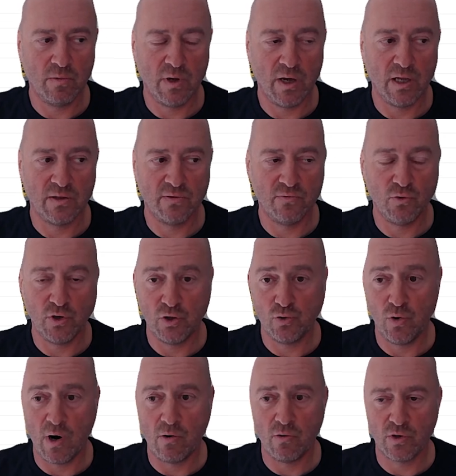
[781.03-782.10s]
at 22
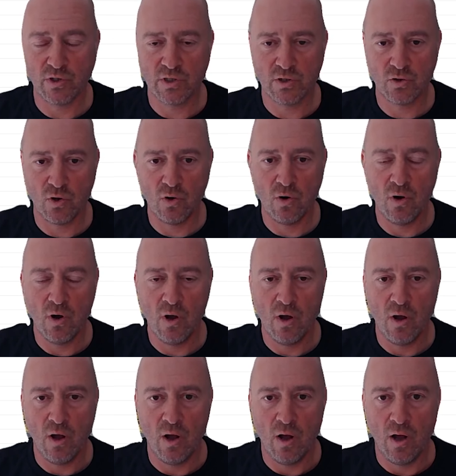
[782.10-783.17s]
hours.
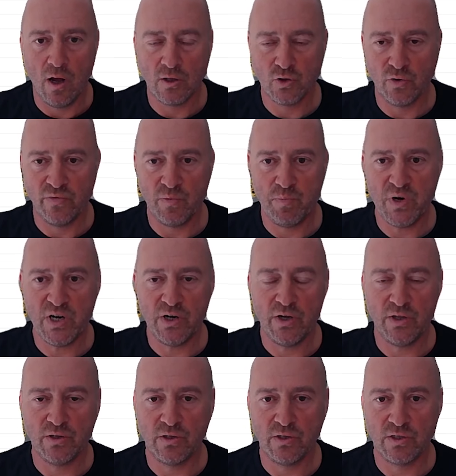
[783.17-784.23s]
So the
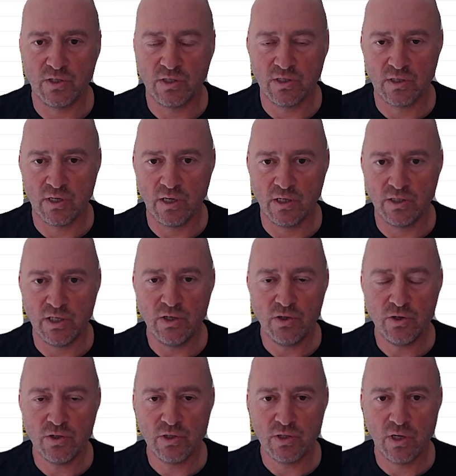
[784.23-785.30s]
period is
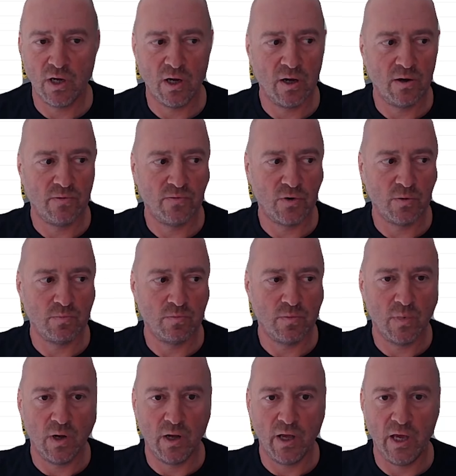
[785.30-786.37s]
continuous
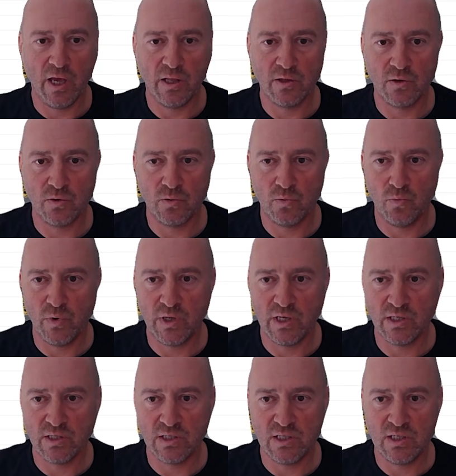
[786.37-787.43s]
and we
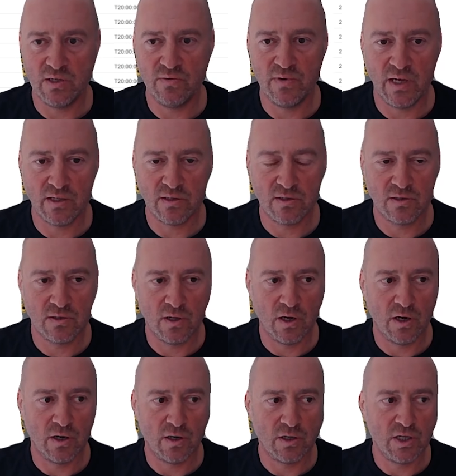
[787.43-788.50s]
can see that
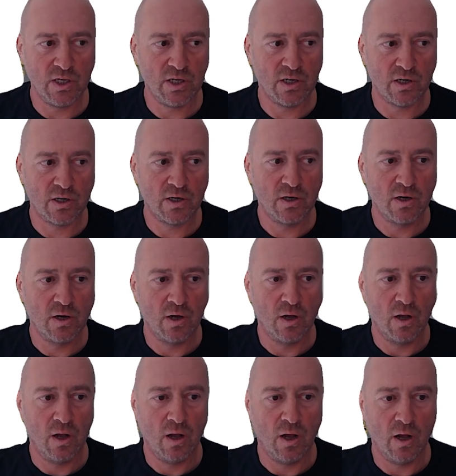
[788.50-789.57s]
here
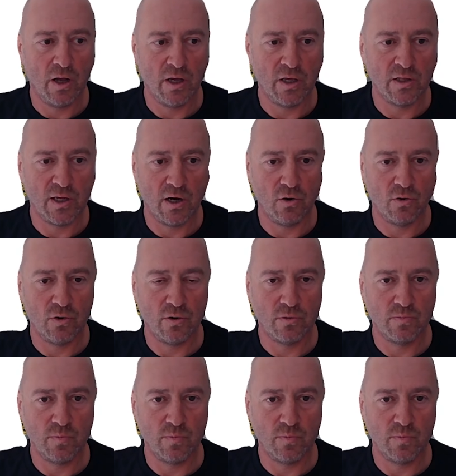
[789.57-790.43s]
in our